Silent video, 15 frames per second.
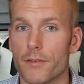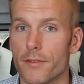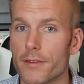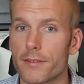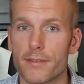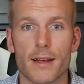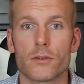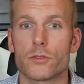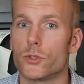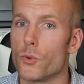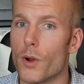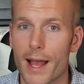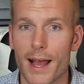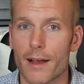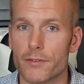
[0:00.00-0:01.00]
this is the house you
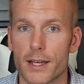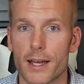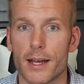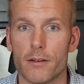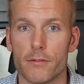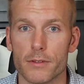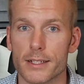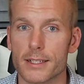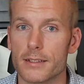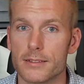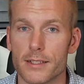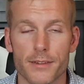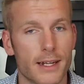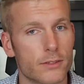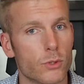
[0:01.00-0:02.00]
have to have. Like I
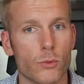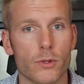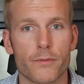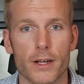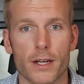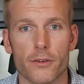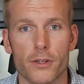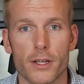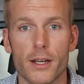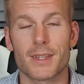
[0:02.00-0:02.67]
said, that's what we found.